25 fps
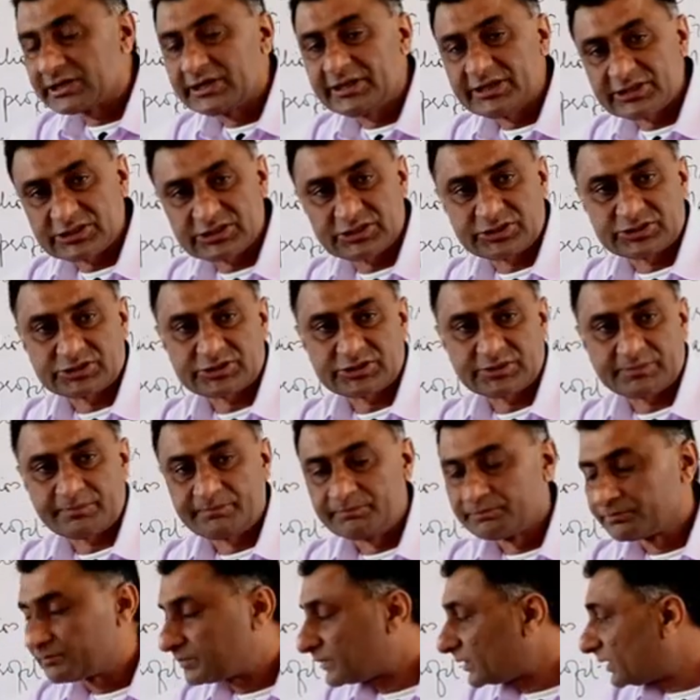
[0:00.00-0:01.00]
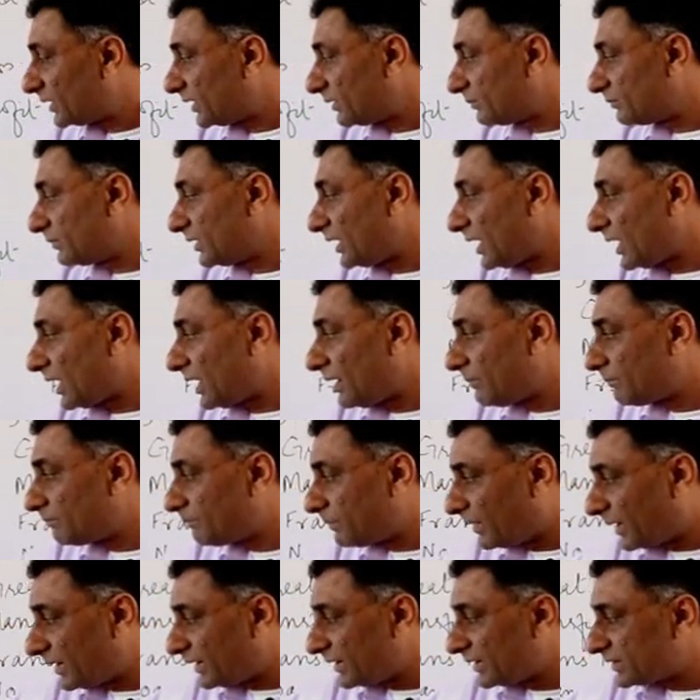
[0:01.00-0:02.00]
a relationship.
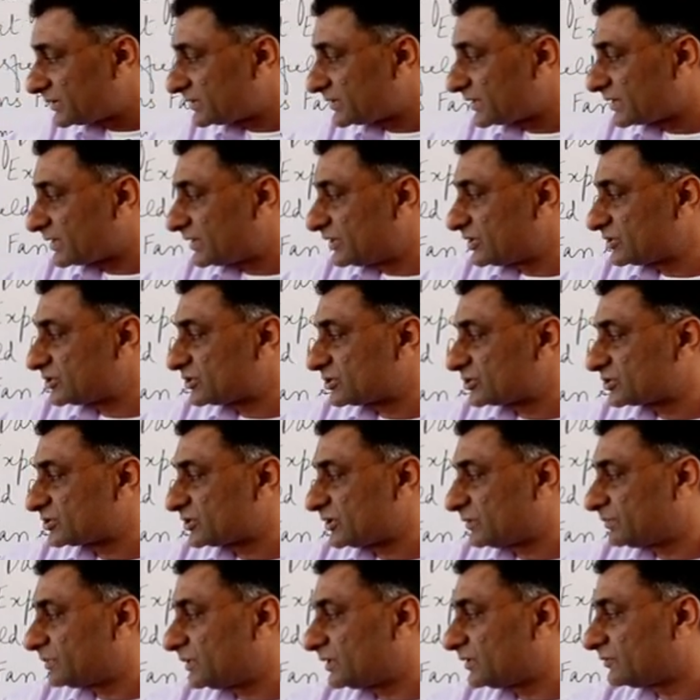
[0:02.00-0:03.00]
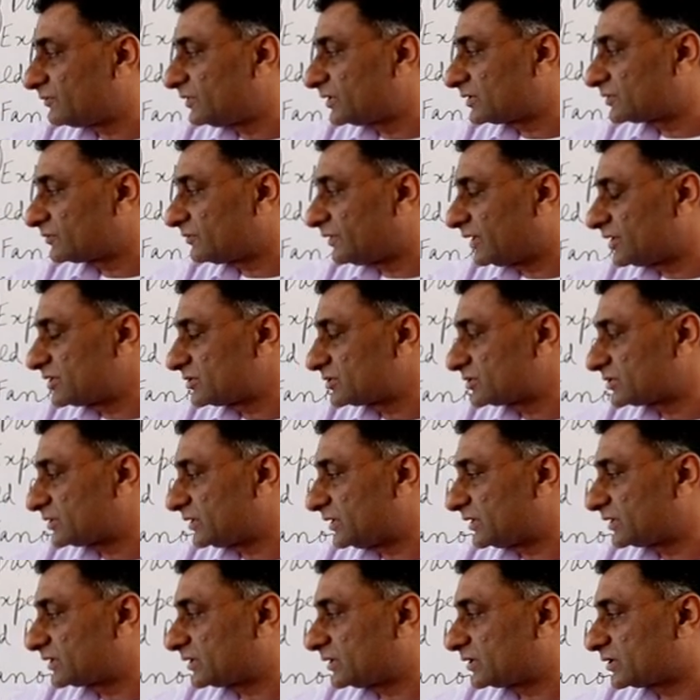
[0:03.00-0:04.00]
Empire is a relationship in which one
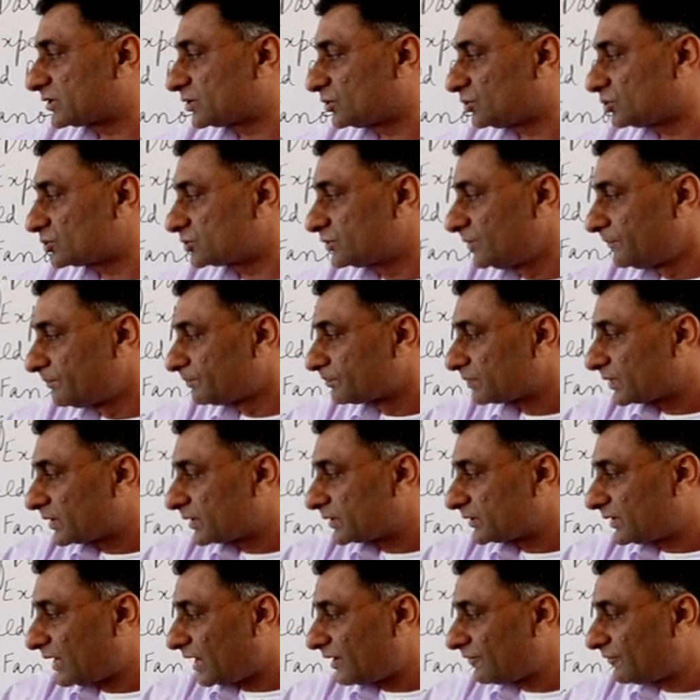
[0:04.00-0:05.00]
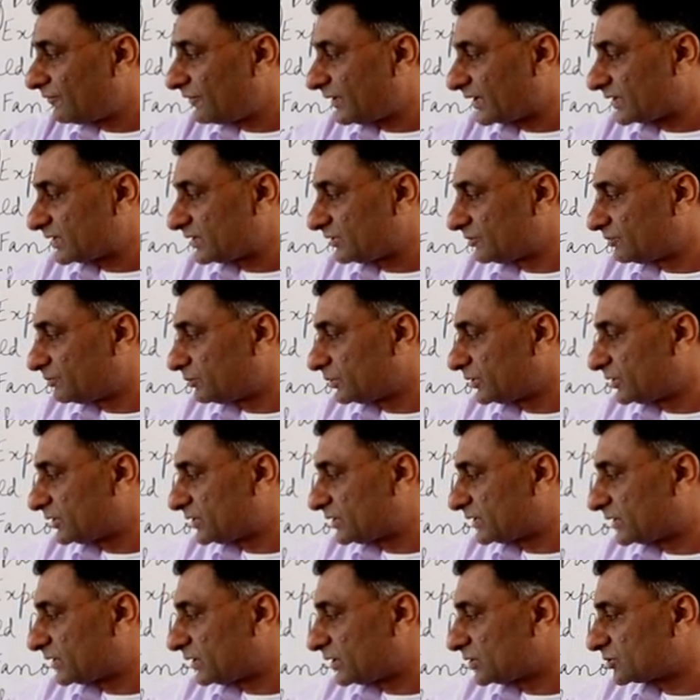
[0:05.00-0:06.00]
state controls the effective
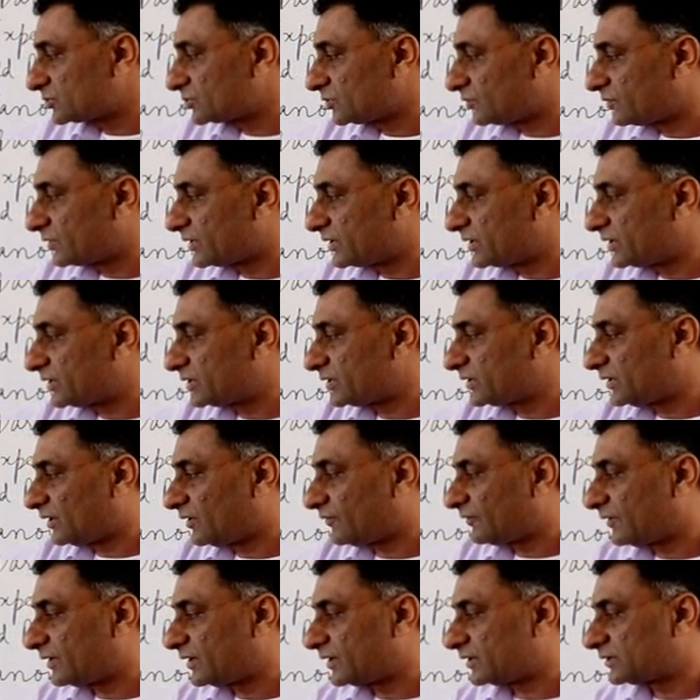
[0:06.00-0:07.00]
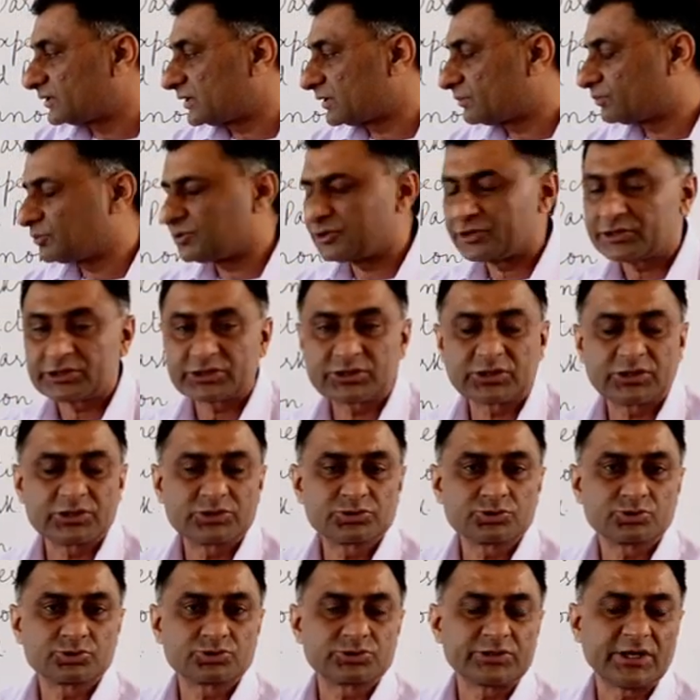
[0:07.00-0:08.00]
political sovereignty of another
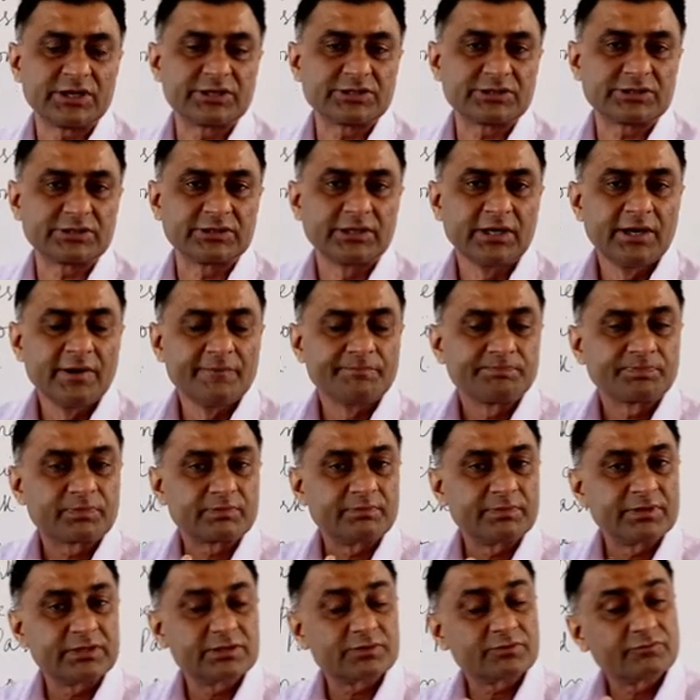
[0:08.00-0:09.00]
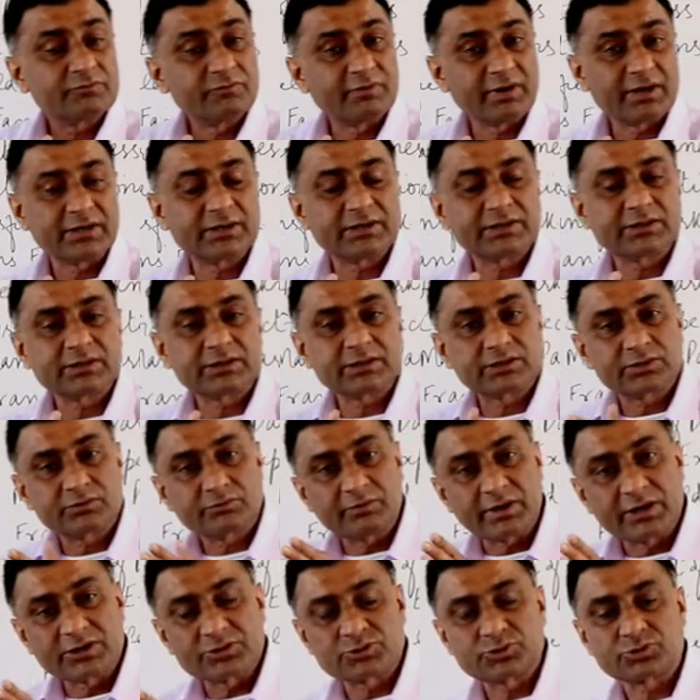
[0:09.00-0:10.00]
political society. Mean
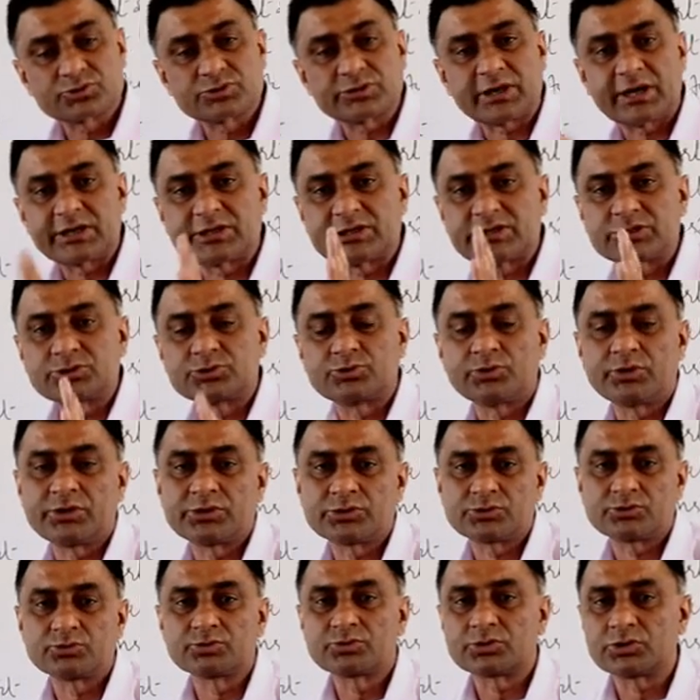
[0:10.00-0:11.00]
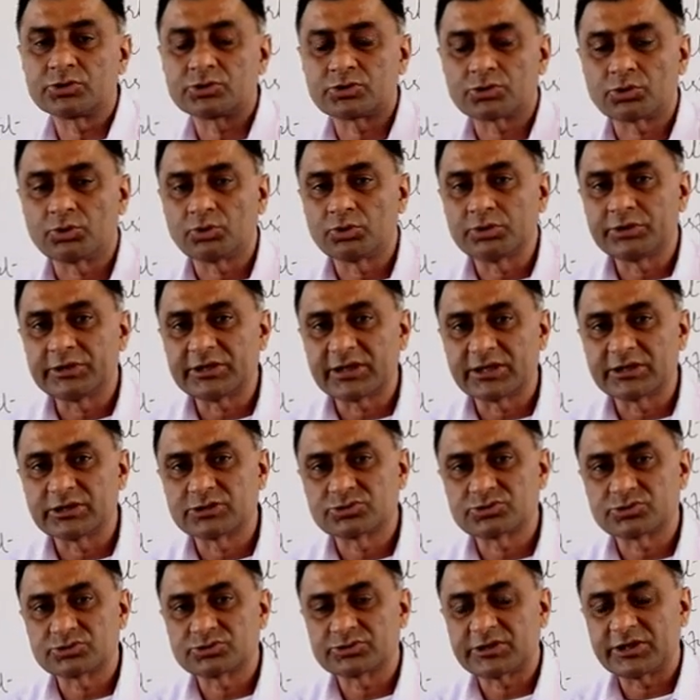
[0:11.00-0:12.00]
one society is going to control the
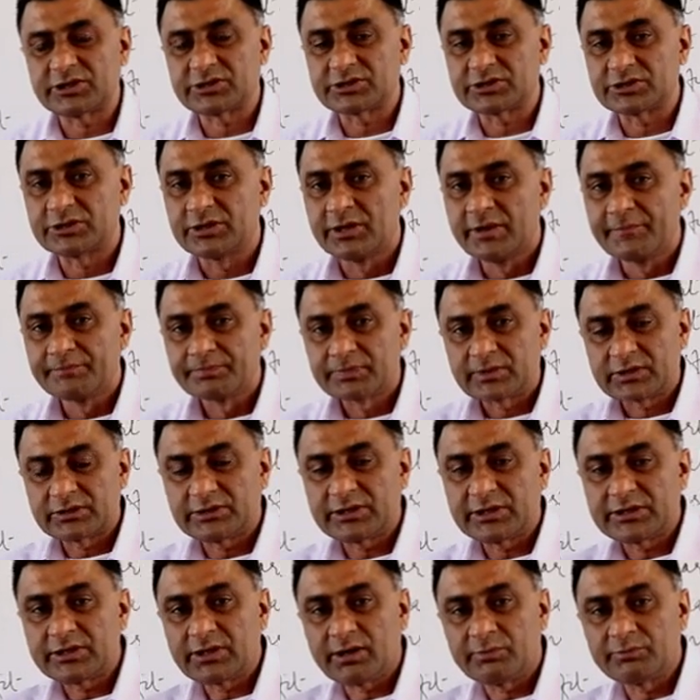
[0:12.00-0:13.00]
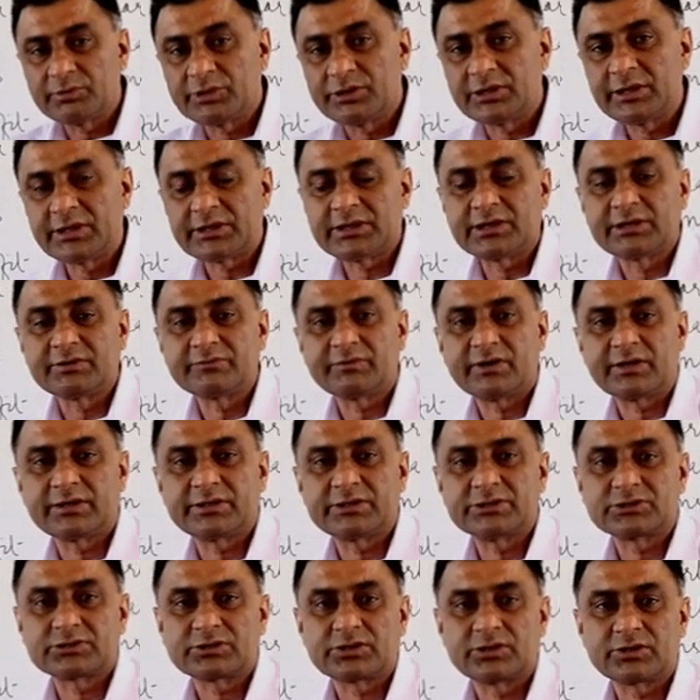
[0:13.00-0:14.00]
other society. The dominating
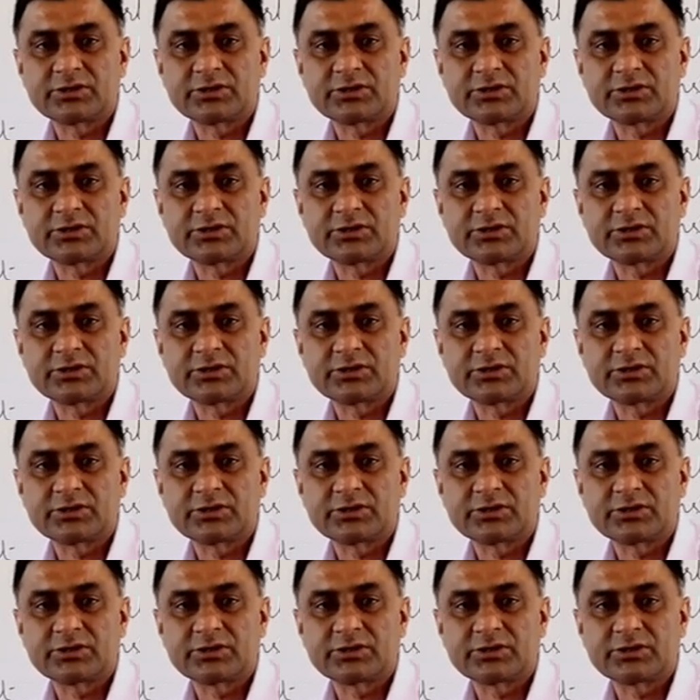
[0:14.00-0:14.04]
one